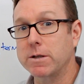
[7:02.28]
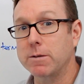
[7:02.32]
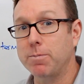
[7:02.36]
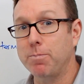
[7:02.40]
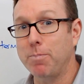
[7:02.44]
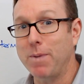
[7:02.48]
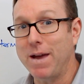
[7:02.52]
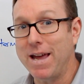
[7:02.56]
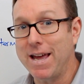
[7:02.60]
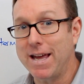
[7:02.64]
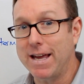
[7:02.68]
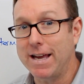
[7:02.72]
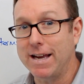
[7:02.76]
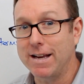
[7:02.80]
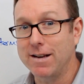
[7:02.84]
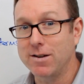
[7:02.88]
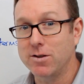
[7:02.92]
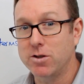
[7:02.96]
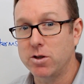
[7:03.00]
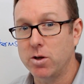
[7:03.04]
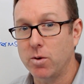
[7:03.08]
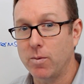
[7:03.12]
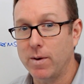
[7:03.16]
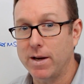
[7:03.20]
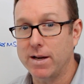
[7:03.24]

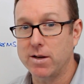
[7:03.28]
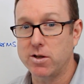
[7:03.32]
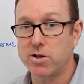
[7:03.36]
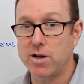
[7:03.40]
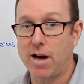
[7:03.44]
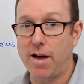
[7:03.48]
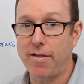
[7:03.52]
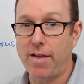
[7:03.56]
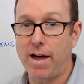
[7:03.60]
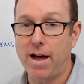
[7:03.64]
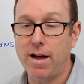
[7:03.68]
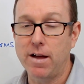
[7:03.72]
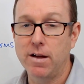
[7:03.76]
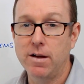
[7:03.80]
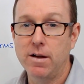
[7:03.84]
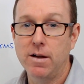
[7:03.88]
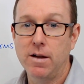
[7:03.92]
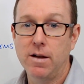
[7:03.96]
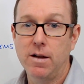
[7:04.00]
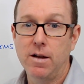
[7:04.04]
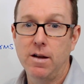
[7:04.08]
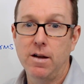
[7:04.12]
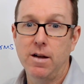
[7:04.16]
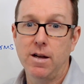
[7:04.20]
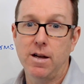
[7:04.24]
speaking to each other,
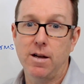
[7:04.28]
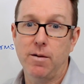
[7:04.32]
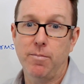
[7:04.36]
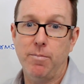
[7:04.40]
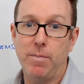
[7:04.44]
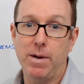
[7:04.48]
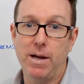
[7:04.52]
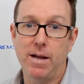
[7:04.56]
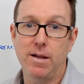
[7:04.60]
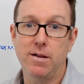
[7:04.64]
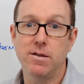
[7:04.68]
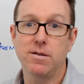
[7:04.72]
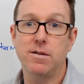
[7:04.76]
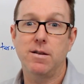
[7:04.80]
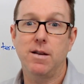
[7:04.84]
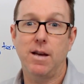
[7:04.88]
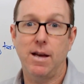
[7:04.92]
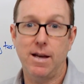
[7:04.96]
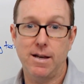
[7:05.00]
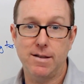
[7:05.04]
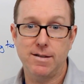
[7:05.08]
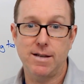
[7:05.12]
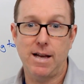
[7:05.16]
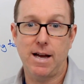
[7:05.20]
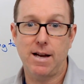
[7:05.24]
it means
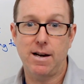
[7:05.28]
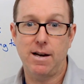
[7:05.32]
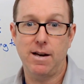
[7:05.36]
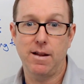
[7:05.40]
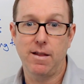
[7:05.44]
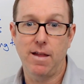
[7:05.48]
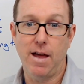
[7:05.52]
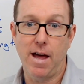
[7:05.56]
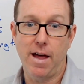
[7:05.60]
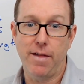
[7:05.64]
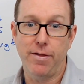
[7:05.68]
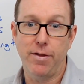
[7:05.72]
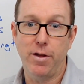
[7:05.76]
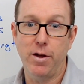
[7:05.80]
exactly that,